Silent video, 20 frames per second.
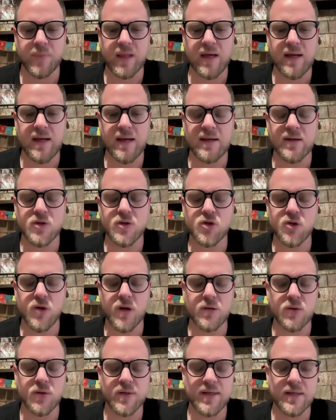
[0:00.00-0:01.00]
And let us
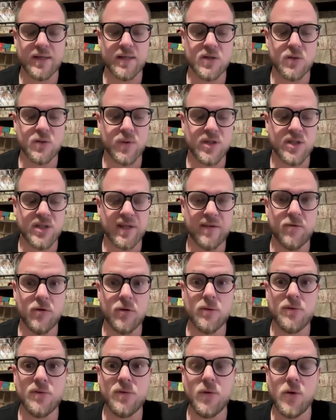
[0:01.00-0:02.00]
try to take this wish
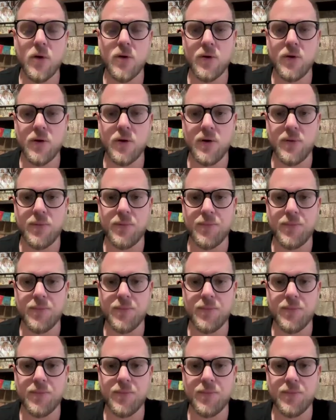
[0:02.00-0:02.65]
even further.